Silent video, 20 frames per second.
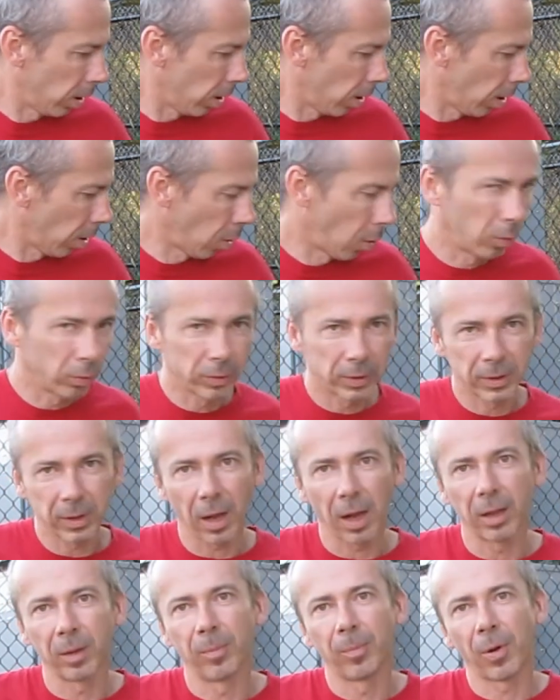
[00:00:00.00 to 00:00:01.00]
old
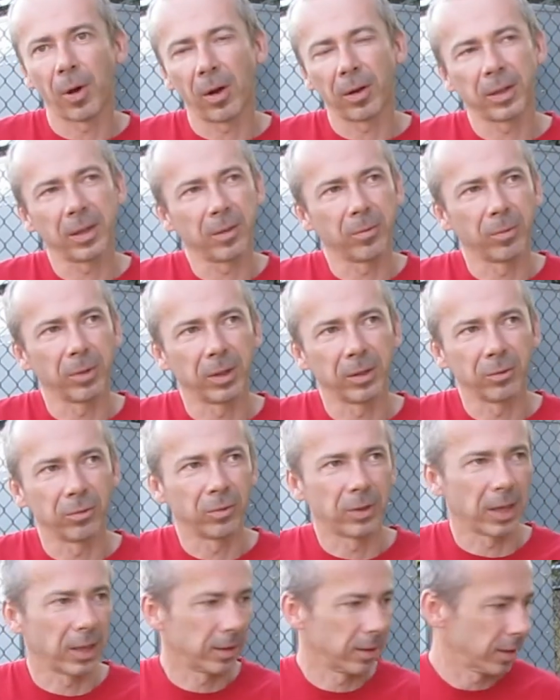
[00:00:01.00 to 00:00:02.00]
style body where you
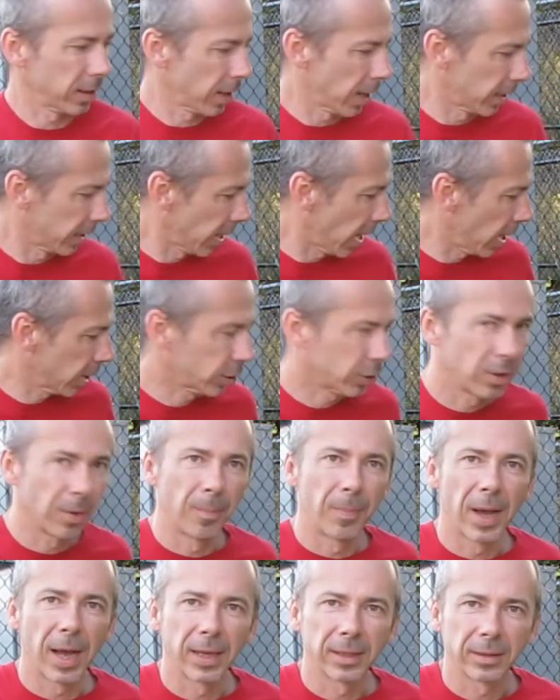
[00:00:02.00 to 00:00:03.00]
can attach the
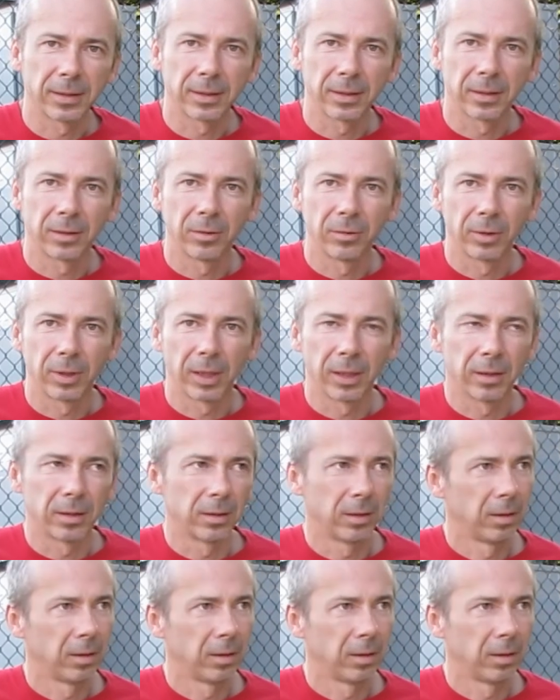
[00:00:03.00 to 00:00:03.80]
basket, you can